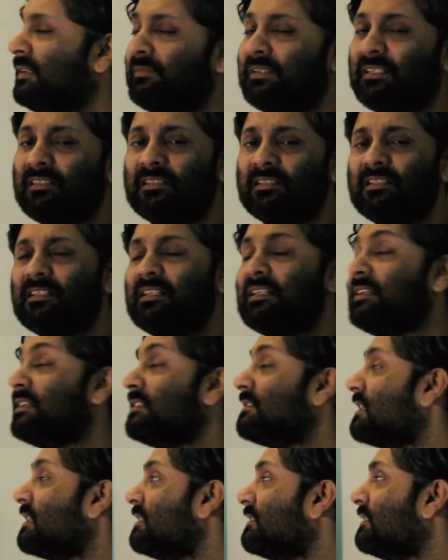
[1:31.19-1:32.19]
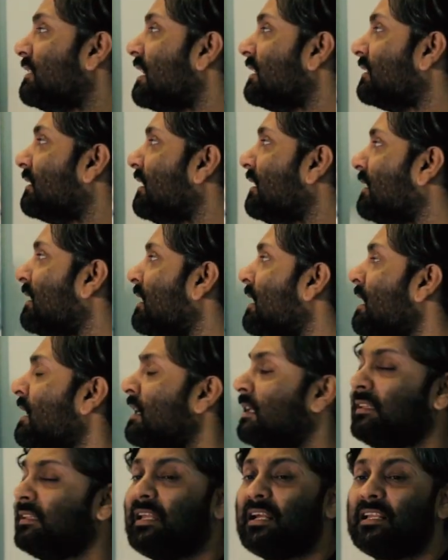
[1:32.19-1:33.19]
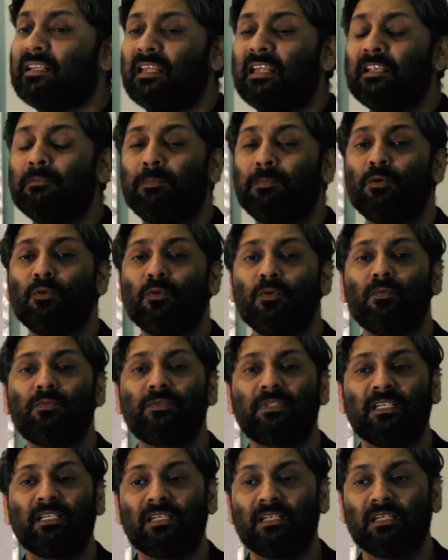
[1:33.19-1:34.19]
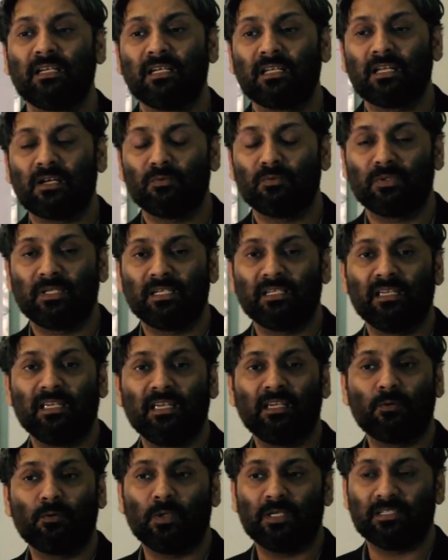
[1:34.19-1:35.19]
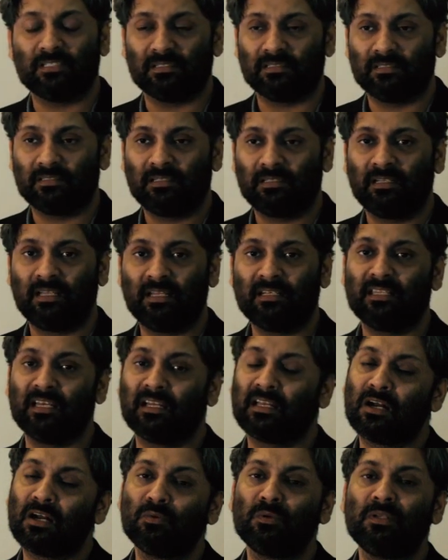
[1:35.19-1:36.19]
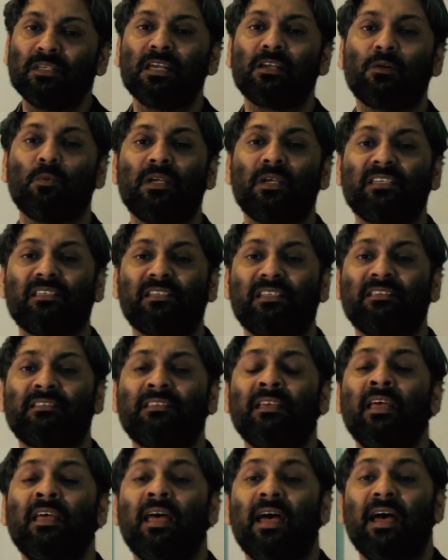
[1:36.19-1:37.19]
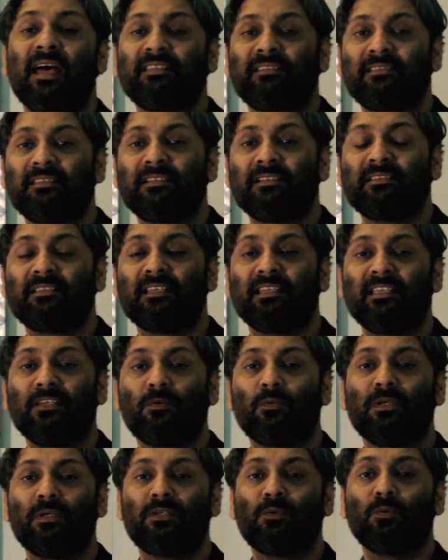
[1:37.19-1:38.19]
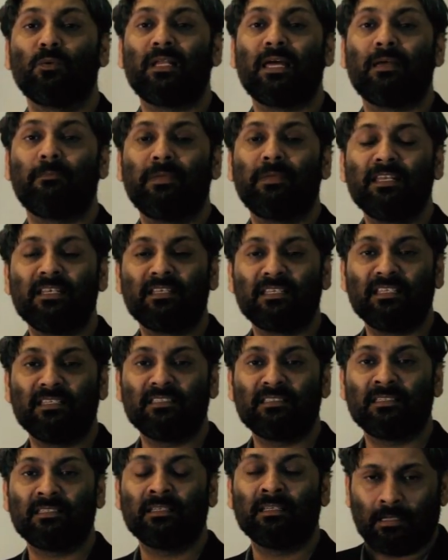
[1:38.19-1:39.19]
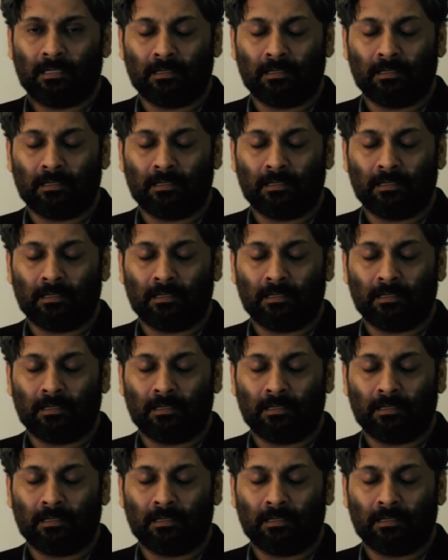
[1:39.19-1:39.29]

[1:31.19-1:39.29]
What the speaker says: we certainly discussed that thing, that it proves the accounting equation, and the accounting equation is assets are equal to liabilities